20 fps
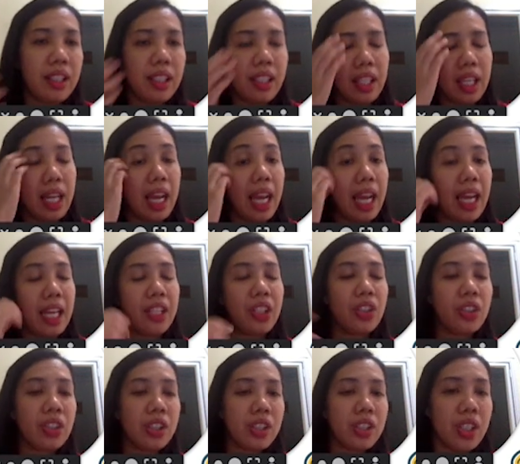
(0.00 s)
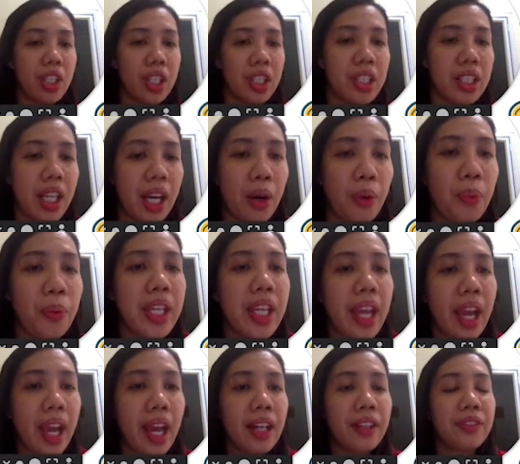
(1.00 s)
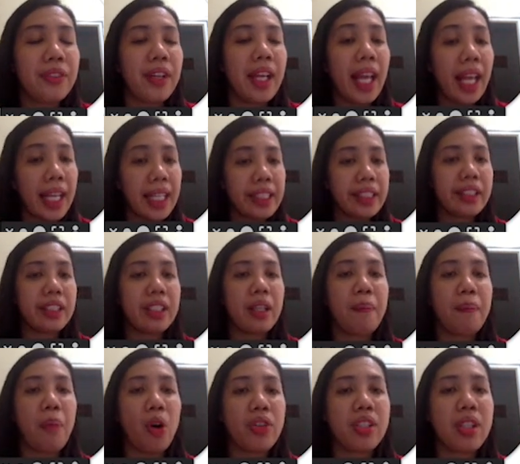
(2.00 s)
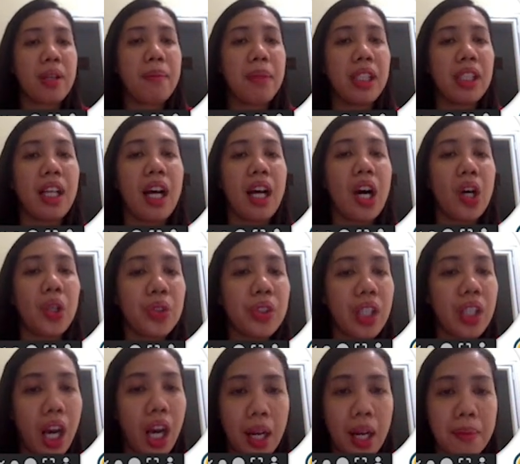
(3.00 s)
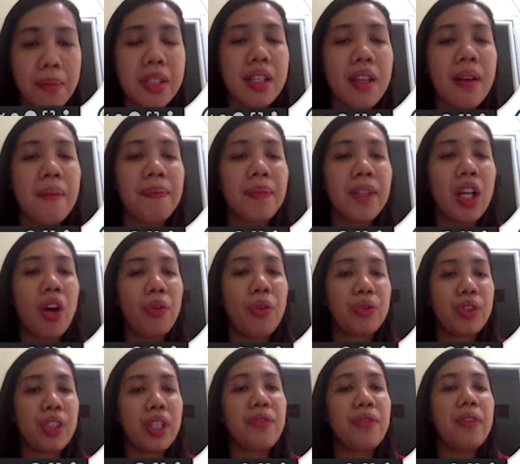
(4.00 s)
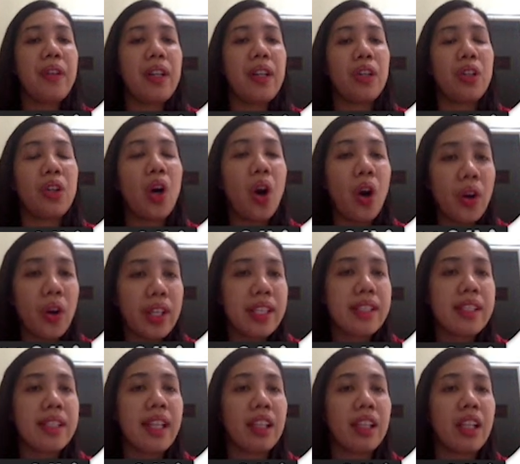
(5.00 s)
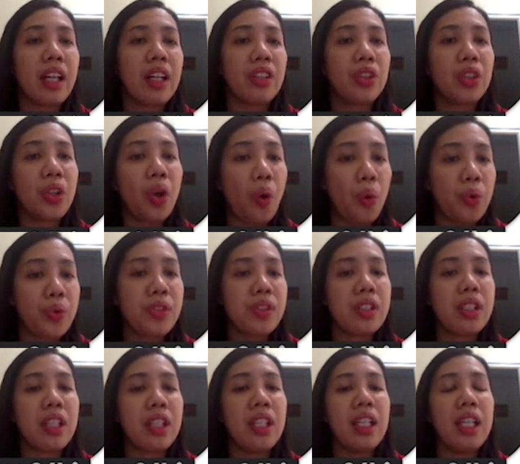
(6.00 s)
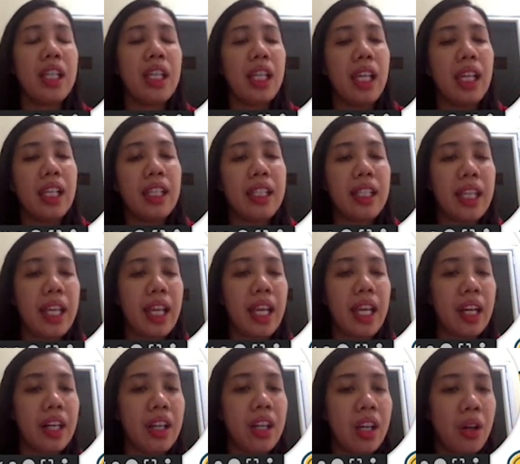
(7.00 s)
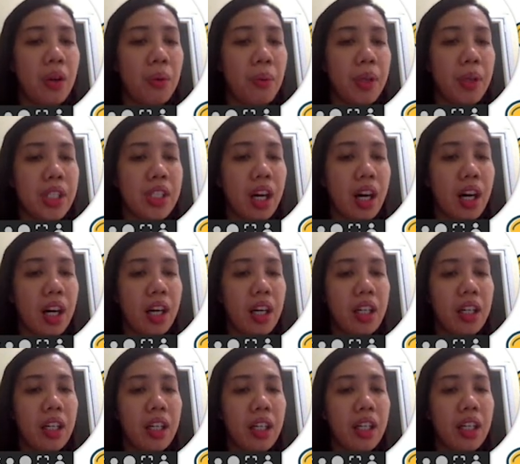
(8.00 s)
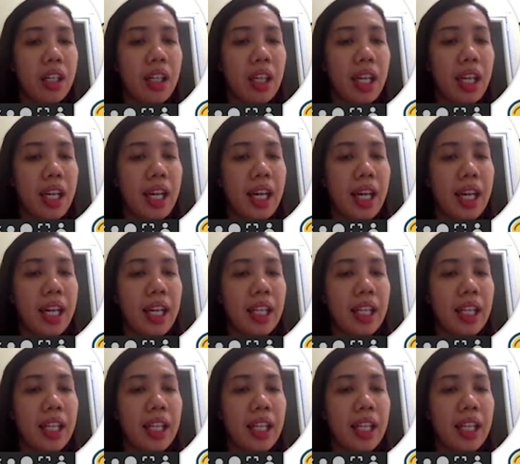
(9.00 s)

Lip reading: And notice here that we have 8 possible outcomes of 3 pair coins that are tossed in the air, which are head,